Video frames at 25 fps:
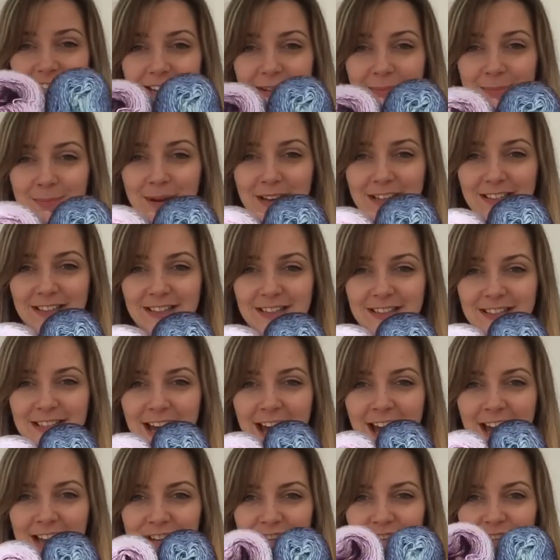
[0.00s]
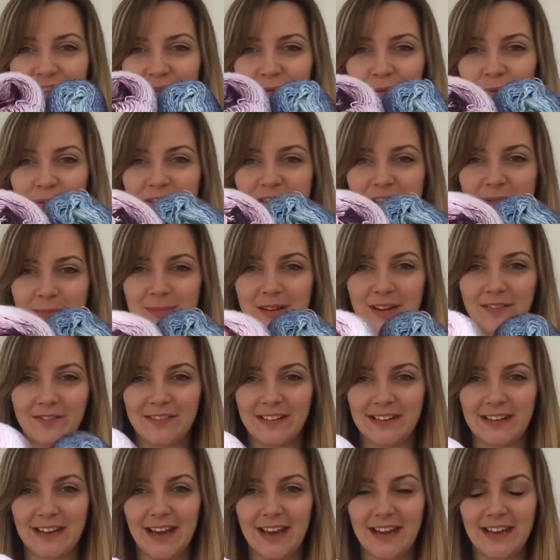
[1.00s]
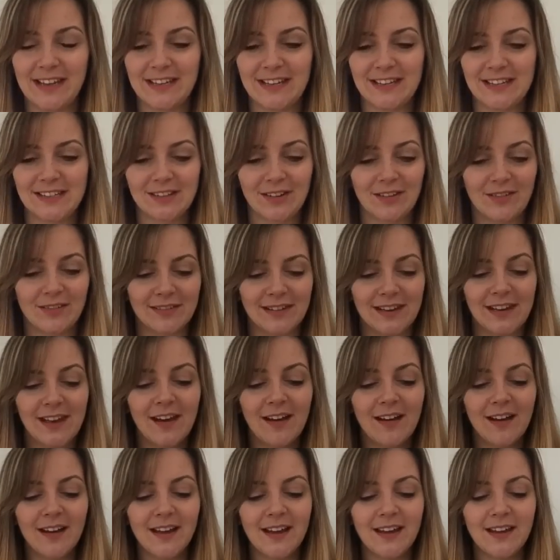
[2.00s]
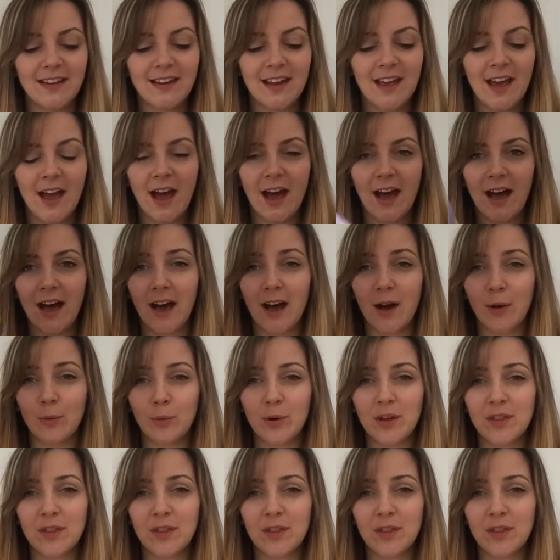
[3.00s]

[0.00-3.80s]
had in my stash with some lovely ladies online uh,